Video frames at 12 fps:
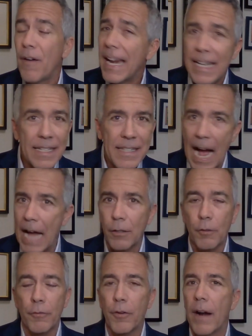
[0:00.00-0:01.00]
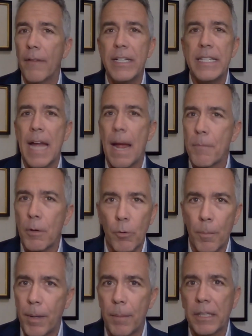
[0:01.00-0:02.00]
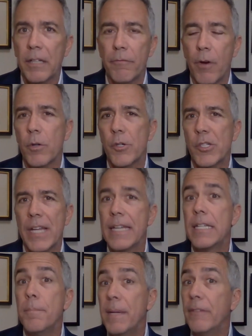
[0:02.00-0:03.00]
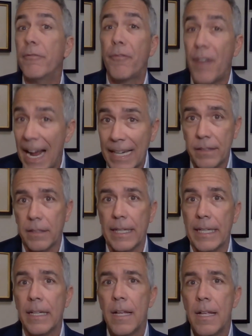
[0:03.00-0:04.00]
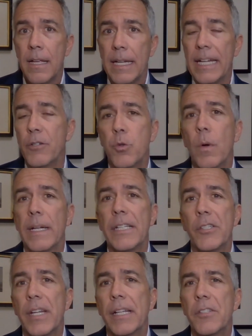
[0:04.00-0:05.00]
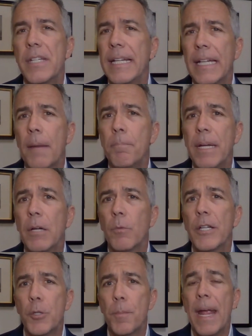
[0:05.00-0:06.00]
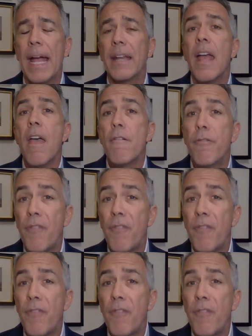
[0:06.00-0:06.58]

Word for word: If I had a dollar for every time a Republican voter said to me, finally, in 2016, I'd be a rich man.